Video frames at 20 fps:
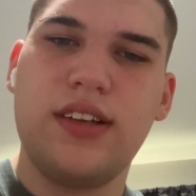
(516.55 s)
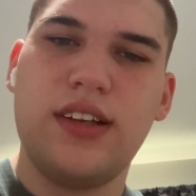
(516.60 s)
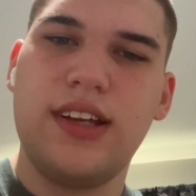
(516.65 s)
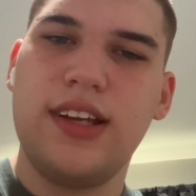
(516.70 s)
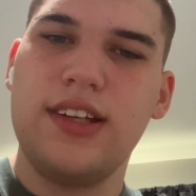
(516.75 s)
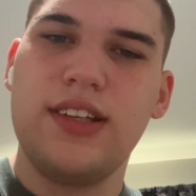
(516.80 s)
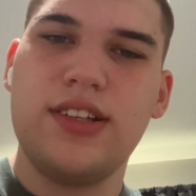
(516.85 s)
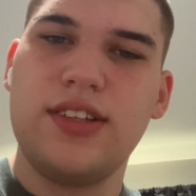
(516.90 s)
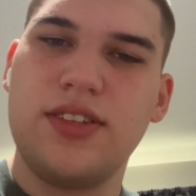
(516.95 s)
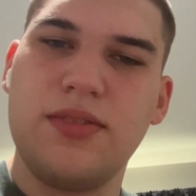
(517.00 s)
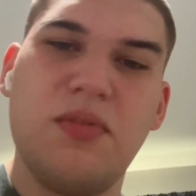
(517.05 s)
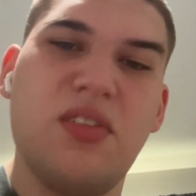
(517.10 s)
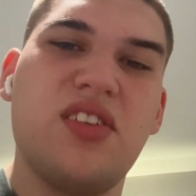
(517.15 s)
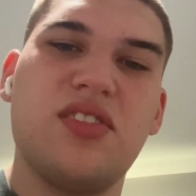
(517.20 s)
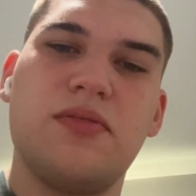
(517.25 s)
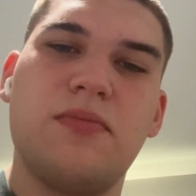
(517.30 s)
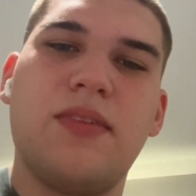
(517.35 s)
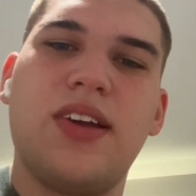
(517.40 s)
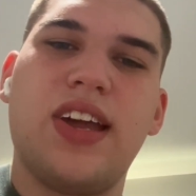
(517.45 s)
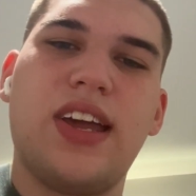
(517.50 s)
it just
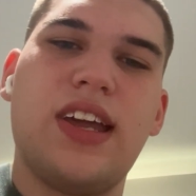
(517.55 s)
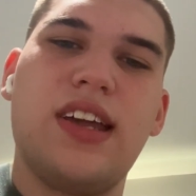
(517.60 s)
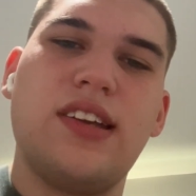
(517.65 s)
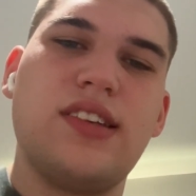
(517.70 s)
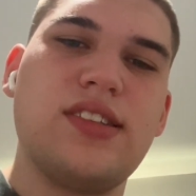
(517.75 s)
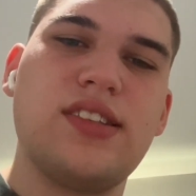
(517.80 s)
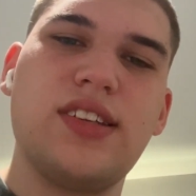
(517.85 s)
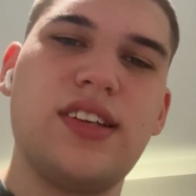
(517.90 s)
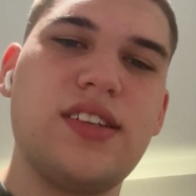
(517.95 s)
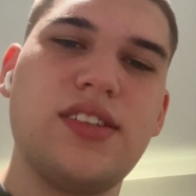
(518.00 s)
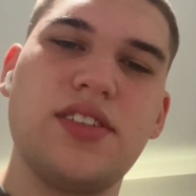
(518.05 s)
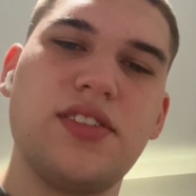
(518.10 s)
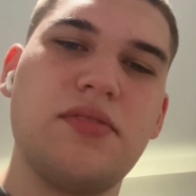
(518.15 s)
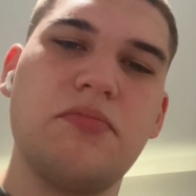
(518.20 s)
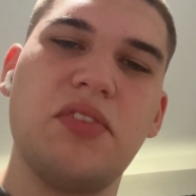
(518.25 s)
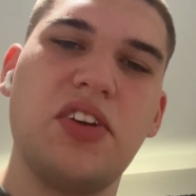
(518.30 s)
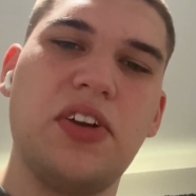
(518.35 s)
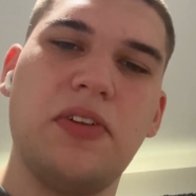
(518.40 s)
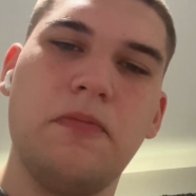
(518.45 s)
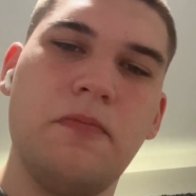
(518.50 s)
doesn't make any sense to
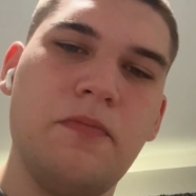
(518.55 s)
me.